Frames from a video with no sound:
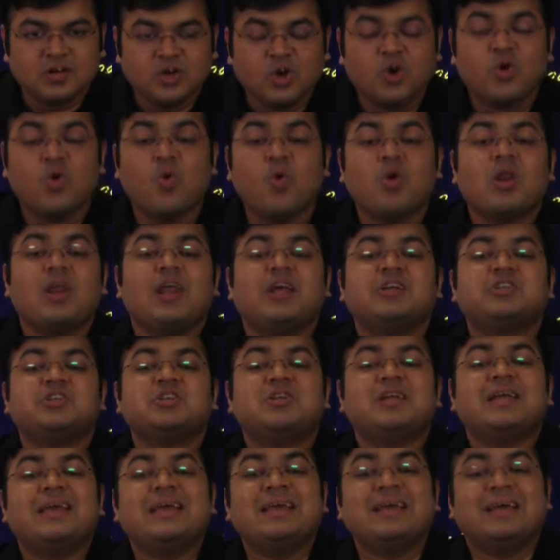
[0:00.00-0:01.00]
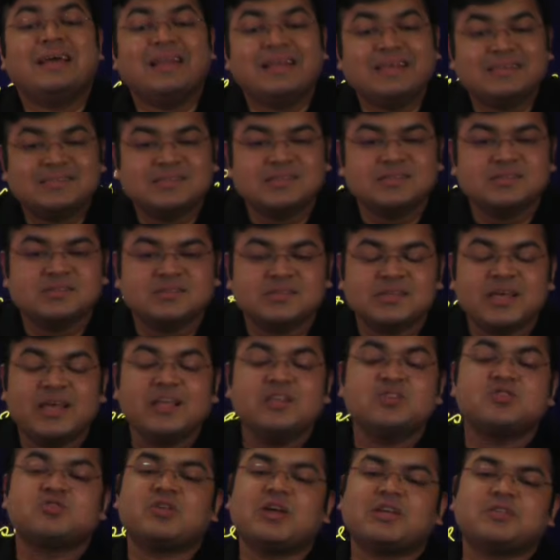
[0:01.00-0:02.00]
Correlation increases
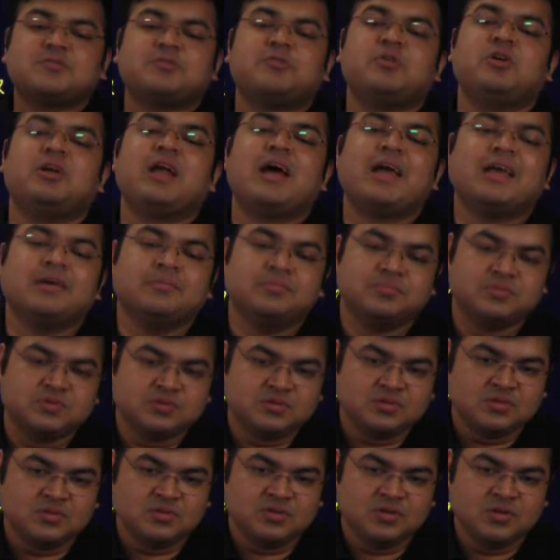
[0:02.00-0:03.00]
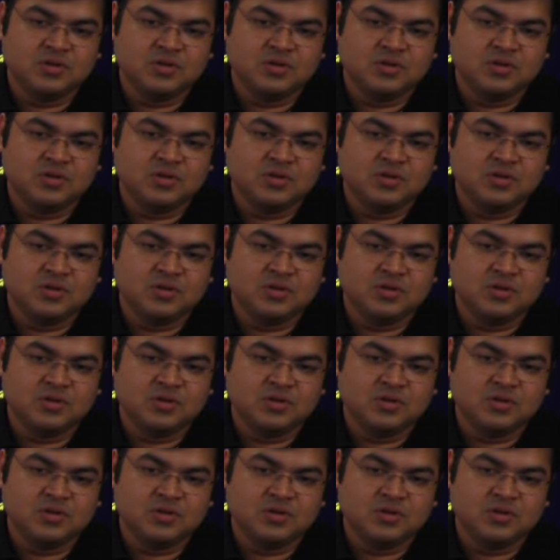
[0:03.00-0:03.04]
in stressful times.